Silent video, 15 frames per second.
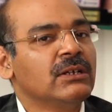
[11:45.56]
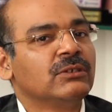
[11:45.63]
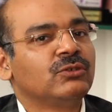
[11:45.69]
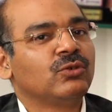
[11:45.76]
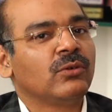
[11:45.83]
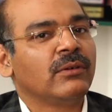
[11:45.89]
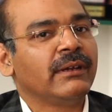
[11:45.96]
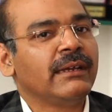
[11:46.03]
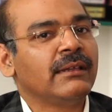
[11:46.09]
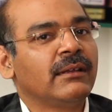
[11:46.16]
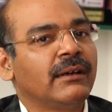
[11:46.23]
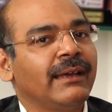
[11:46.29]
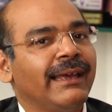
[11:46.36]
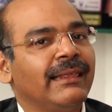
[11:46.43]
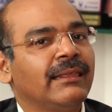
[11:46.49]
So in
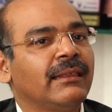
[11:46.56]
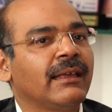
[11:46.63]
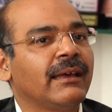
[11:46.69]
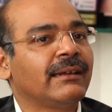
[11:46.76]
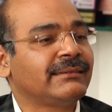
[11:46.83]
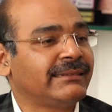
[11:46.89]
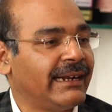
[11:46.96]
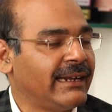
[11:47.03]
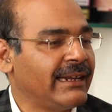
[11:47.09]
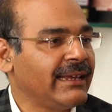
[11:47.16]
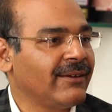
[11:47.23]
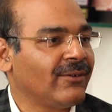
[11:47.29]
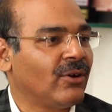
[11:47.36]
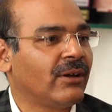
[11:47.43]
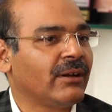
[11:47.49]
a healthcare
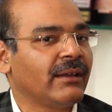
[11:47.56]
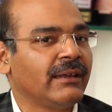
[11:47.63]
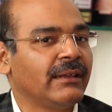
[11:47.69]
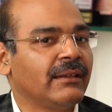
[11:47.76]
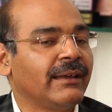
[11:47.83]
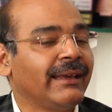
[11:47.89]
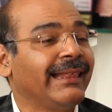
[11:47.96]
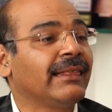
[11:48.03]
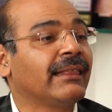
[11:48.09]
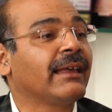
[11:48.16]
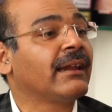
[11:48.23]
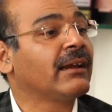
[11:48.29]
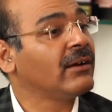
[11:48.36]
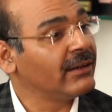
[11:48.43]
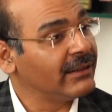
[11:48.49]
setting or in a
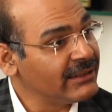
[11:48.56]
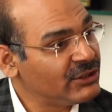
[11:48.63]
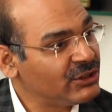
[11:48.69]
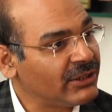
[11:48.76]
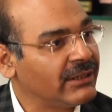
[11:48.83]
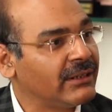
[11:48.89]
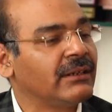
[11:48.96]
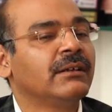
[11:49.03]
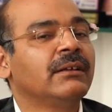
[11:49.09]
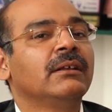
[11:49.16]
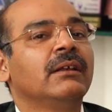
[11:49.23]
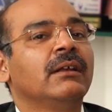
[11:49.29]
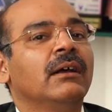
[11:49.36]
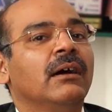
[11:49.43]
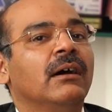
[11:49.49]
healthcare culture,
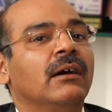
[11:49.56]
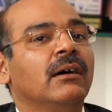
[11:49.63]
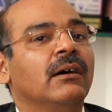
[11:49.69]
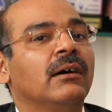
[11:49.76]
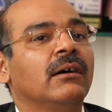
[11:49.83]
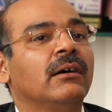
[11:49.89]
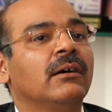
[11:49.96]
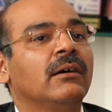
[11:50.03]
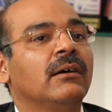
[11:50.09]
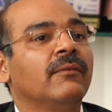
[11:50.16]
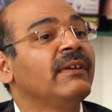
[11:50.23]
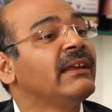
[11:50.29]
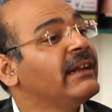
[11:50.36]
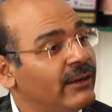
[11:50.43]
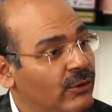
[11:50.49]

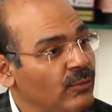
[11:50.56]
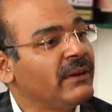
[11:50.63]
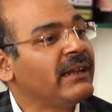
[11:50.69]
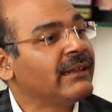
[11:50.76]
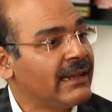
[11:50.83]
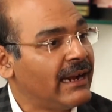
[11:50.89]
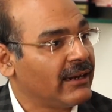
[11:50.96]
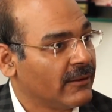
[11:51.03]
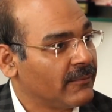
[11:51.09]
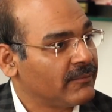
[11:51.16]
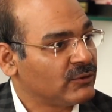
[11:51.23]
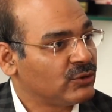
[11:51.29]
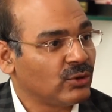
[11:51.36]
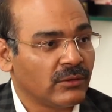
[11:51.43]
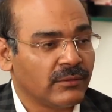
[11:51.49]
we need to bring that up.
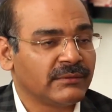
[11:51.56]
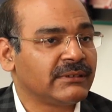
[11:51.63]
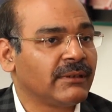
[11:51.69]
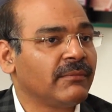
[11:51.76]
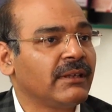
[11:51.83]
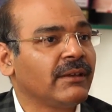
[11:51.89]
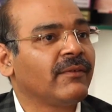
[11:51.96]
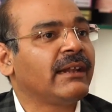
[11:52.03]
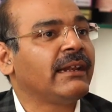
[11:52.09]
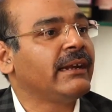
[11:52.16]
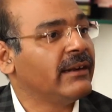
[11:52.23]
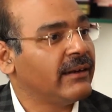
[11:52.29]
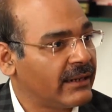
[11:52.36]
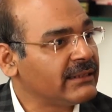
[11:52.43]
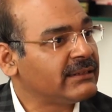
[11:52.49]
So something very
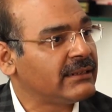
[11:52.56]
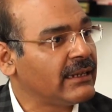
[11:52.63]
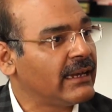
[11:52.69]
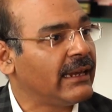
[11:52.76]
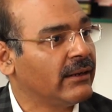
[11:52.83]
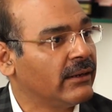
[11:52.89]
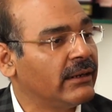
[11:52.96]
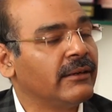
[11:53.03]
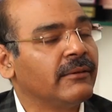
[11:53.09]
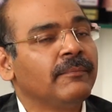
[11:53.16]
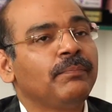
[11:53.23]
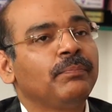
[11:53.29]
interesting I learned.